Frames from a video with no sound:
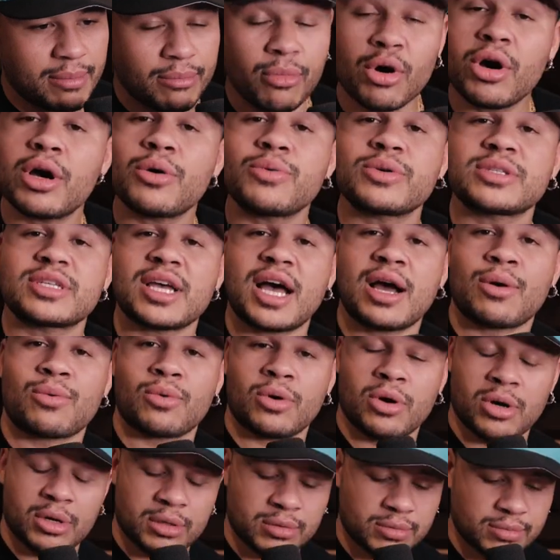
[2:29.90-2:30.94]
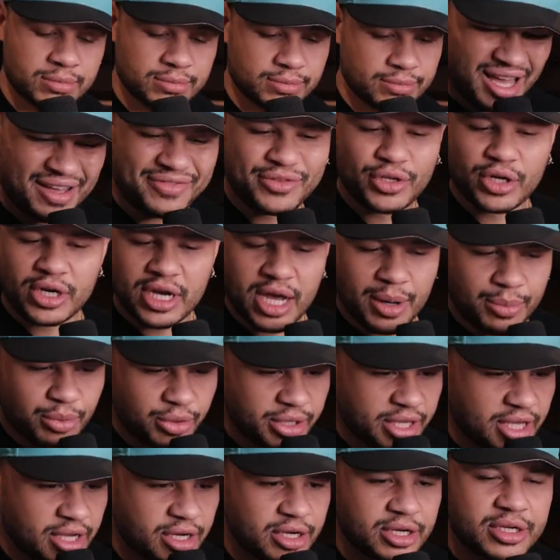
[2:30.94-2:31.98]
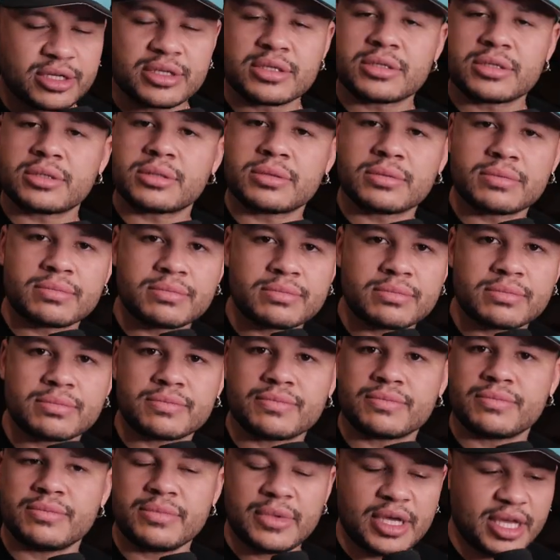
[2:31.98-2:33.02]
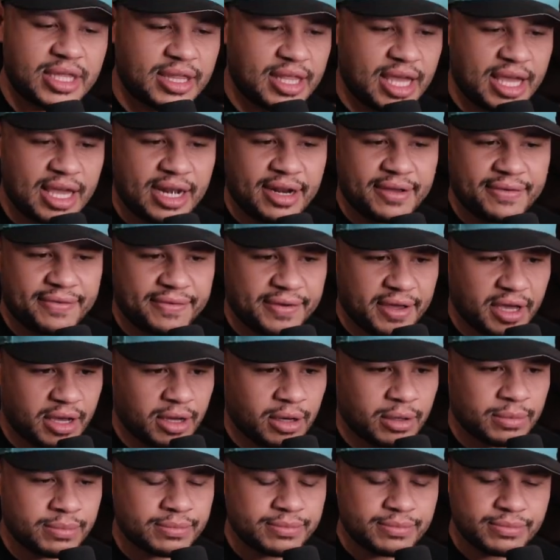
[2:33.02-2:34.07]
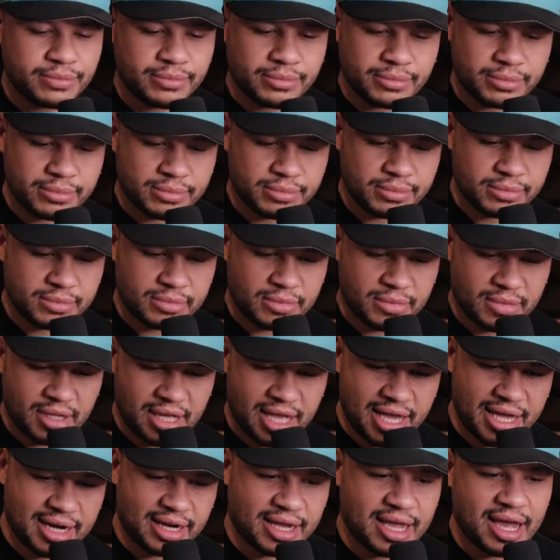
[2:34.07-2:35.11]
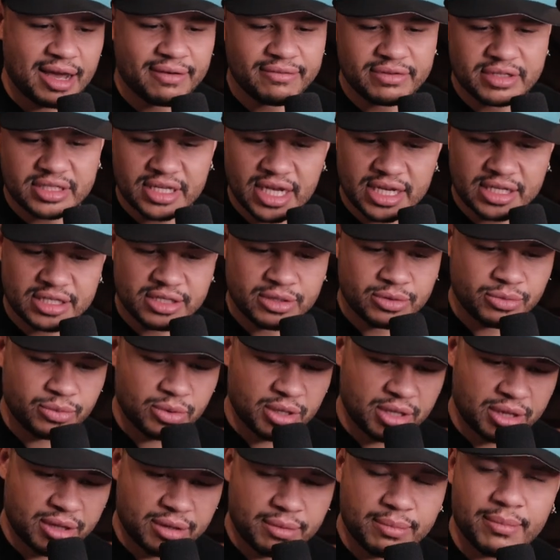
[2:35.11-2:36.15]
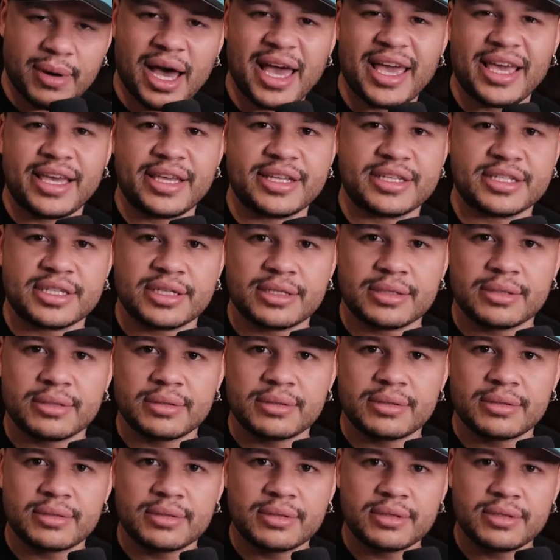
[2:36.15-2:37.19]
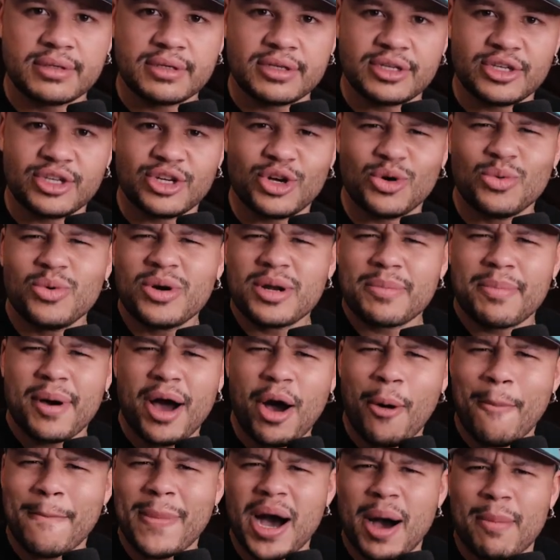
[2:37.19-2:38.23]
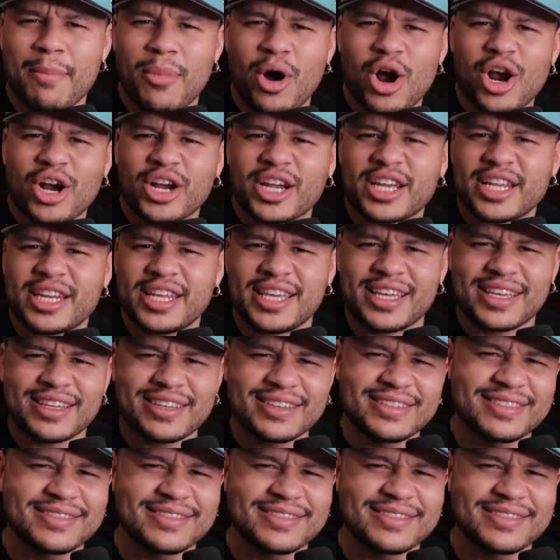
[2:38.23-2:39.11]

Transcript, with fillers: Boy, was I wrong. After a couple years in the NFL, I had a conversation with my agent. You know, what about my marketing?